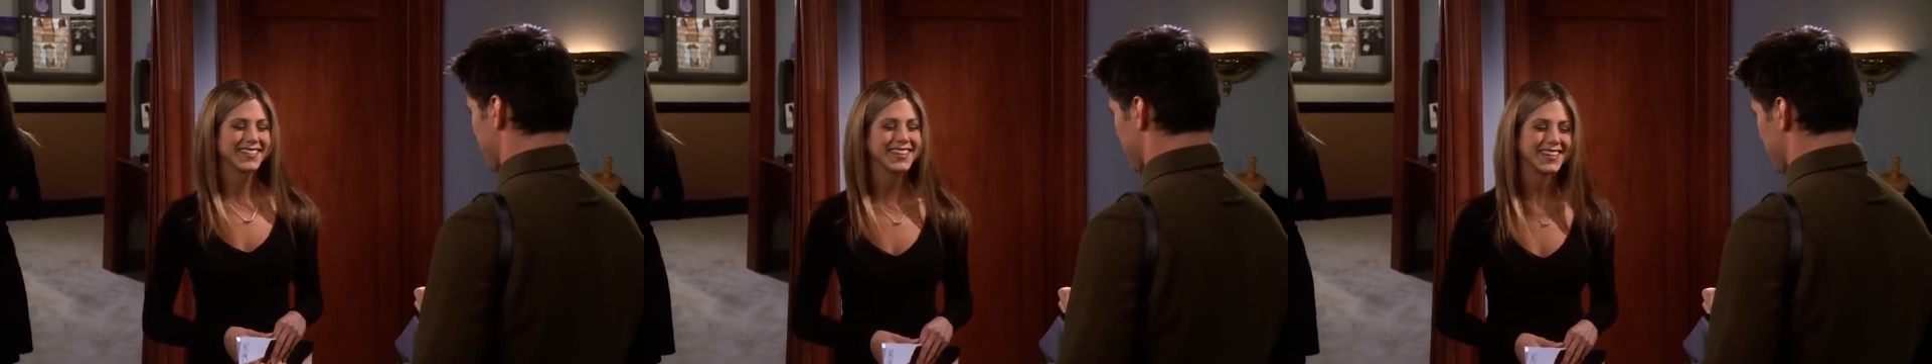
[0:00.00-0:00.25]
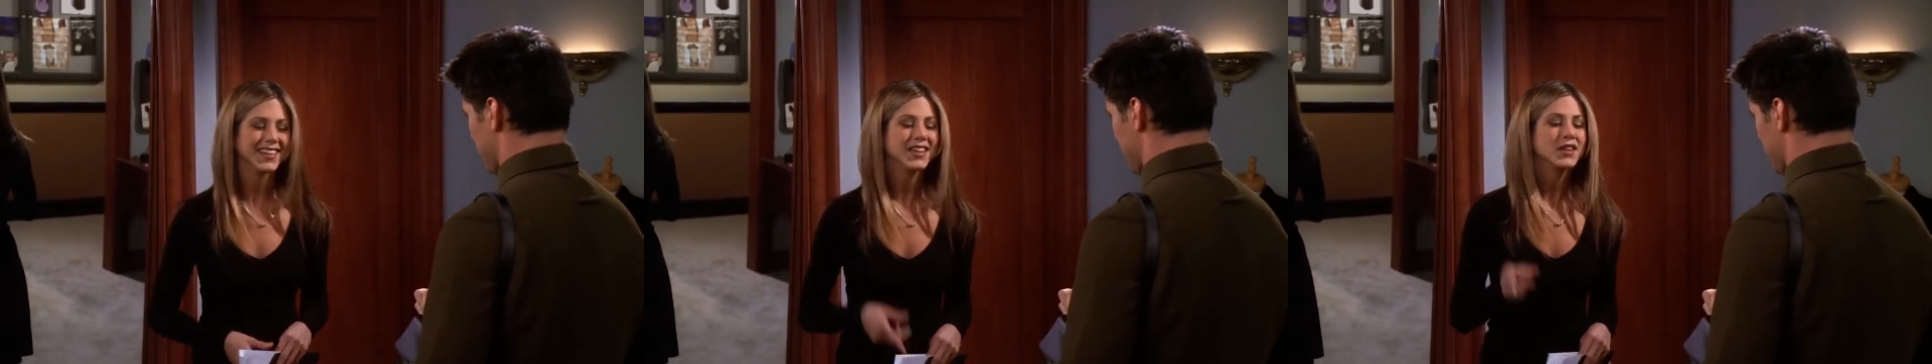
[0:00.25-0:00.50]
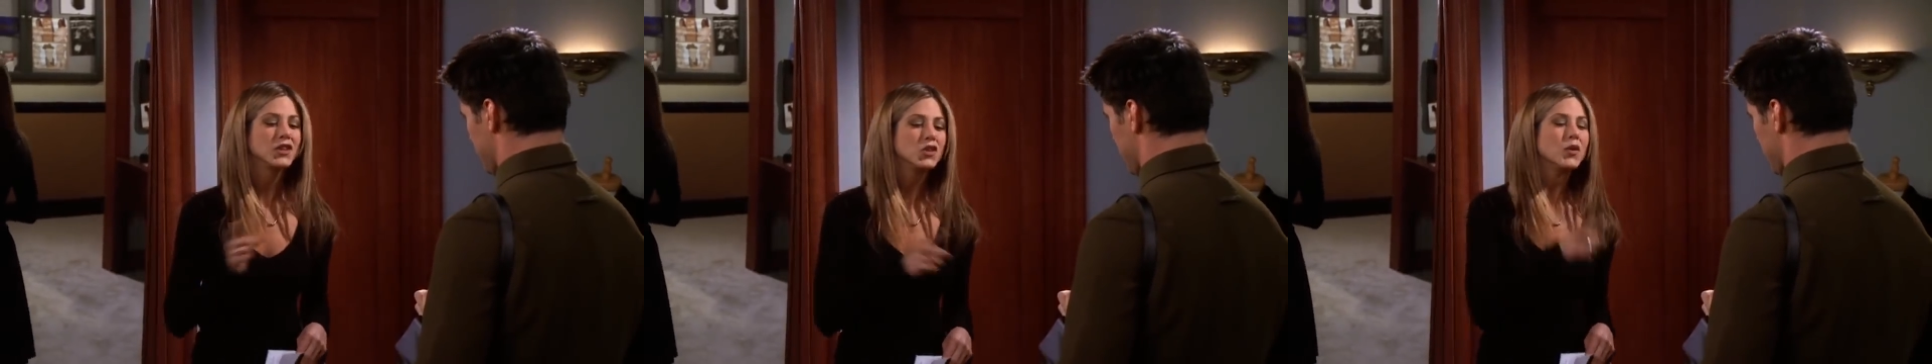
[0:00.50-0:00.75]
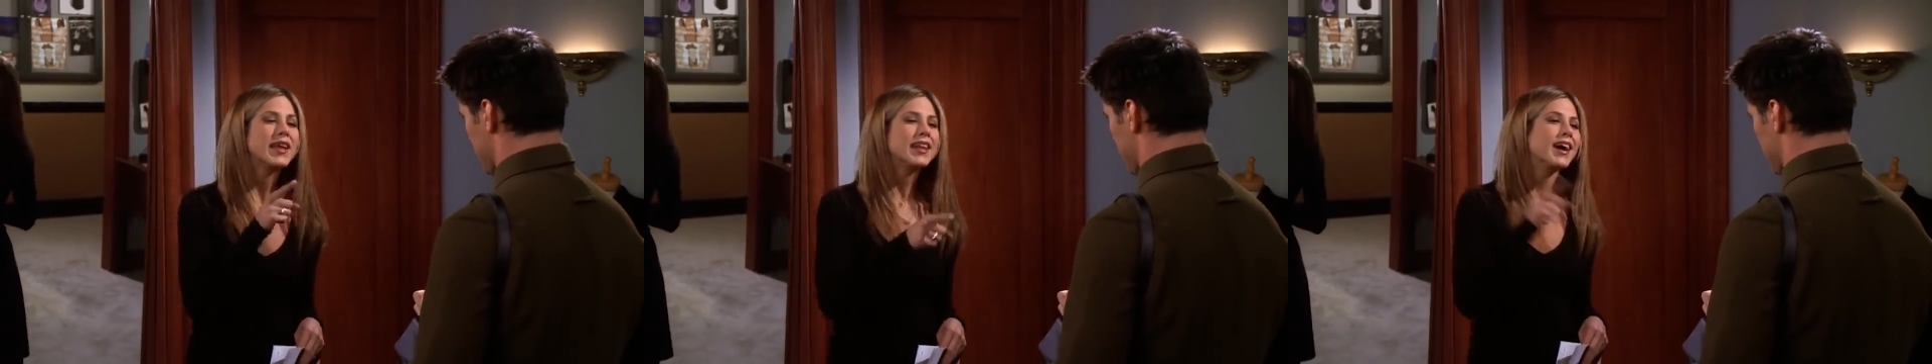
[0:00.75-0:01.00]
clothing.
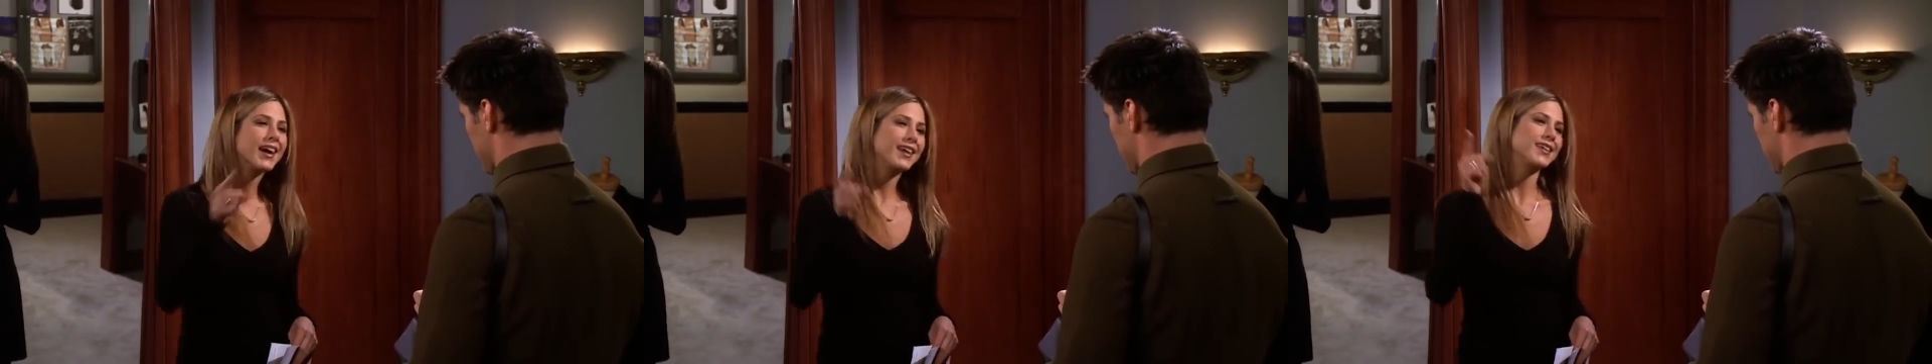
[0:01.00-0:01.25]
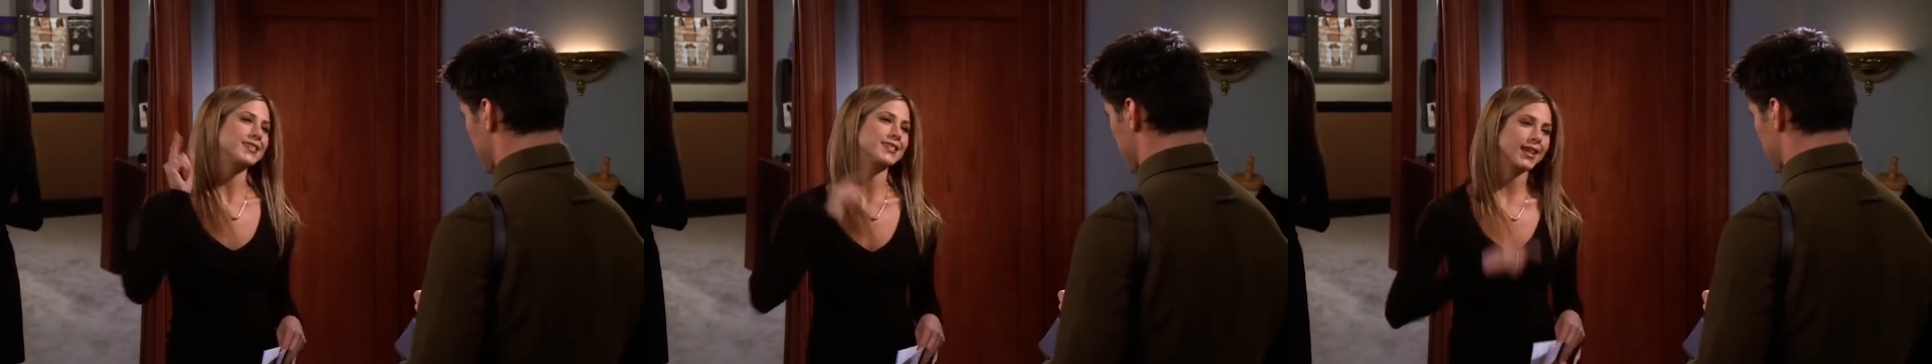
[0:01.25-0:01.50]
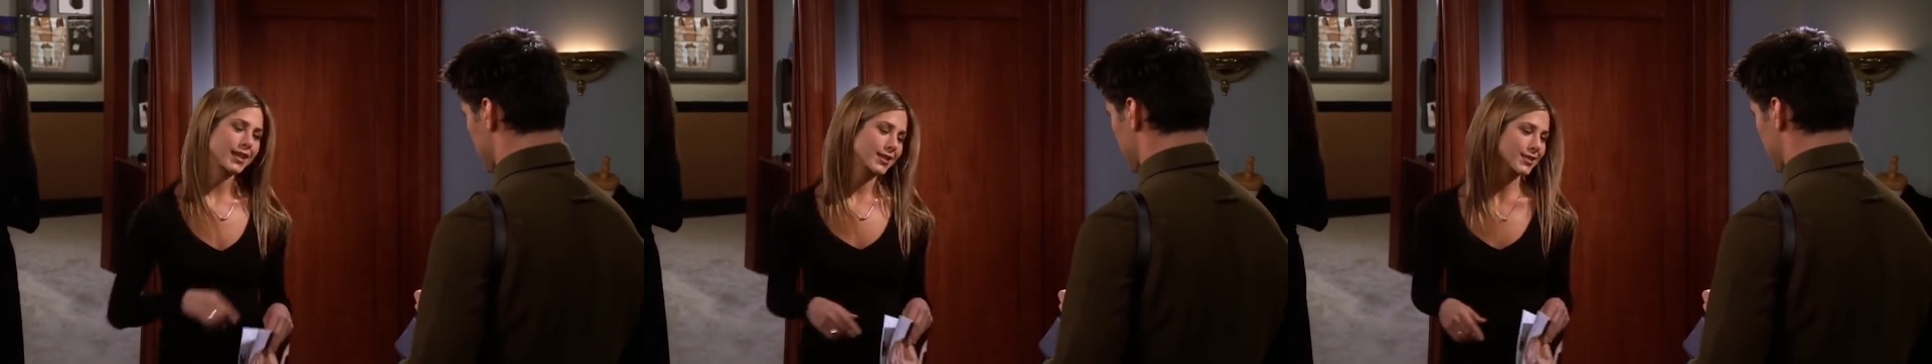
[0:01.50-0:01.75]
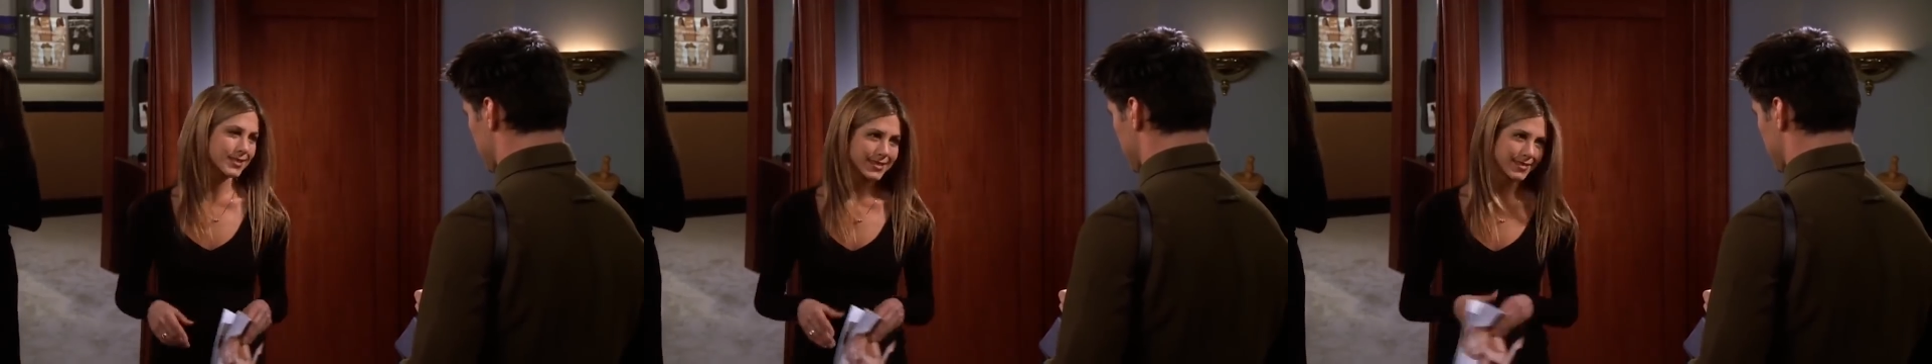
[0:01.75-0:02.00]
Let's flash
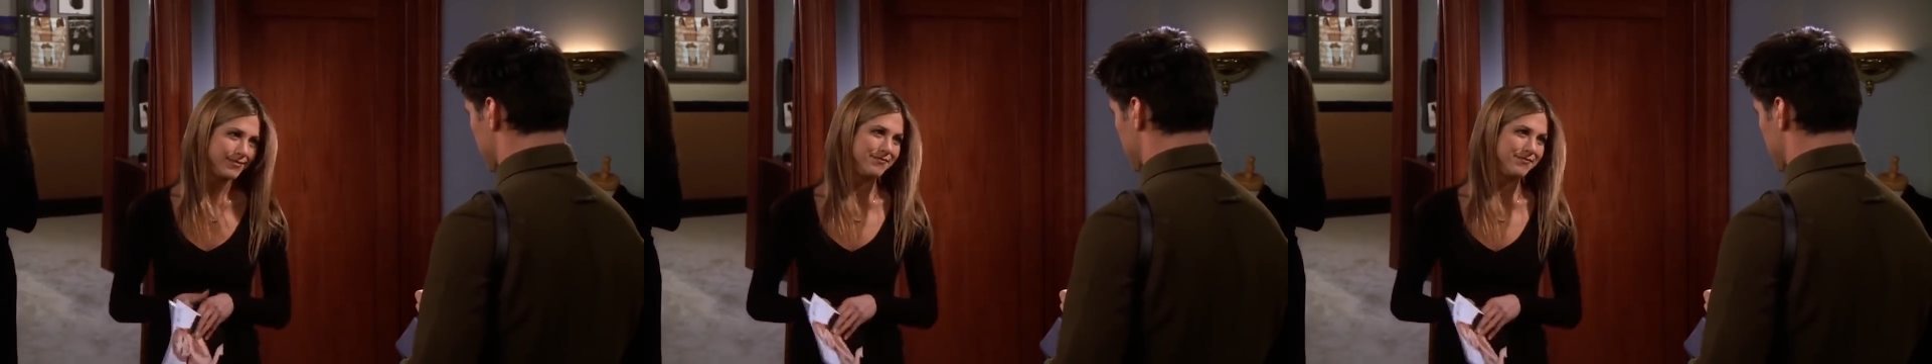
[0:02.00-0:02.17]
forward to